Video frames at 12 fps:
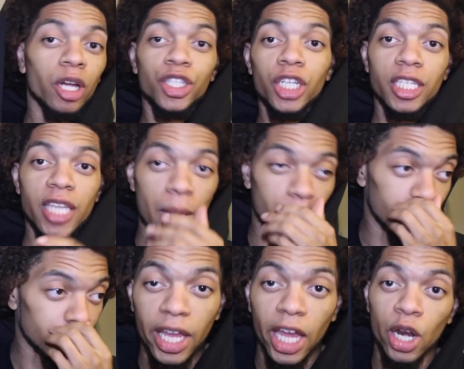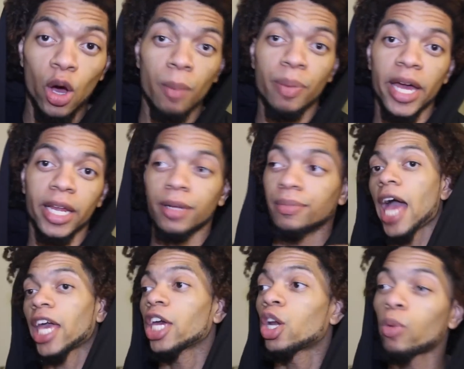much shit has happened. And I know I'm petty.
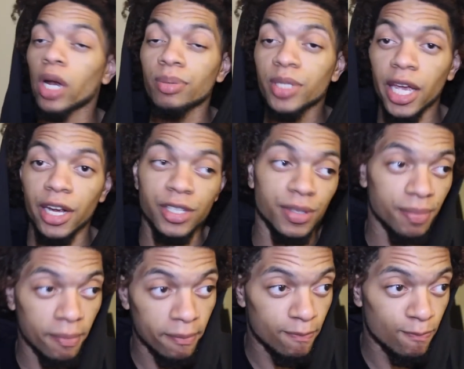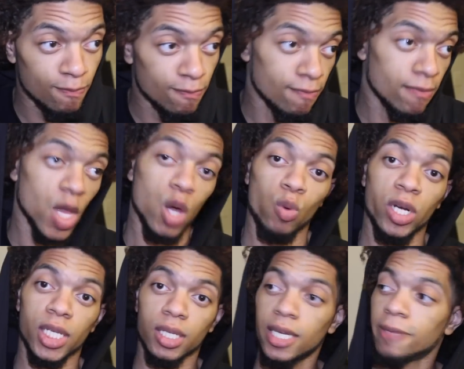I could've went upstairs,
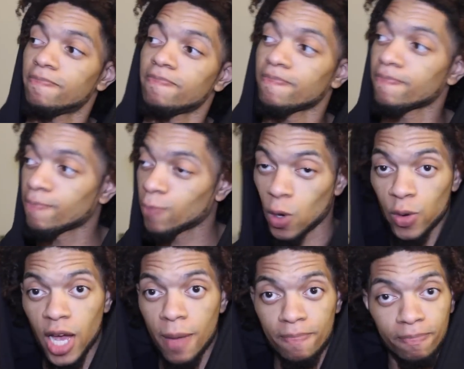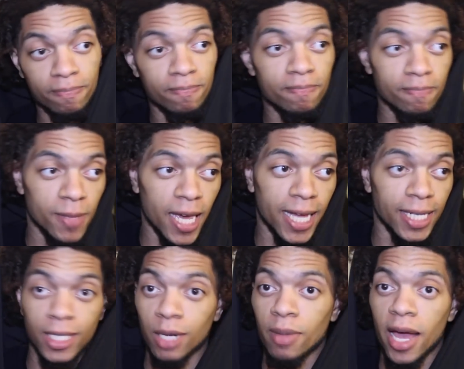went to sleep, woke up,
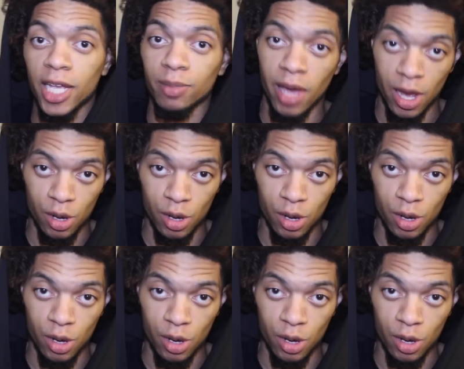and took my ass back